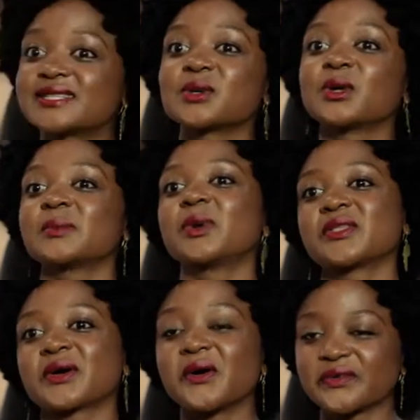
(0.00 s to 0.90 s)
all
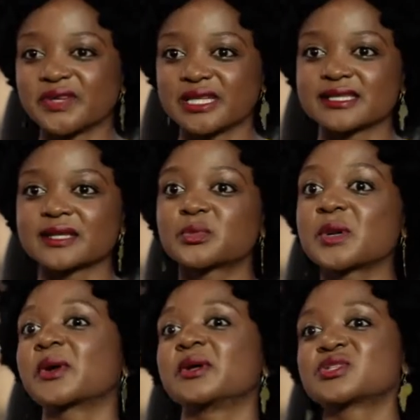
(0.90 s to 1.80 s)
about the confidence and
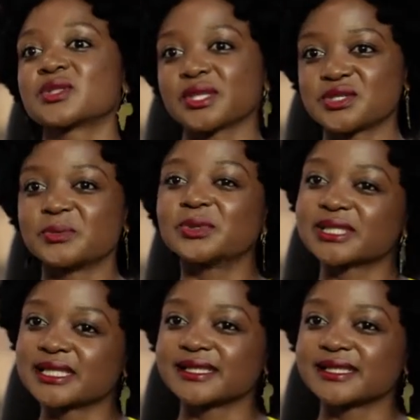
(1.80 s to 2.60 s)
preparation that you put in.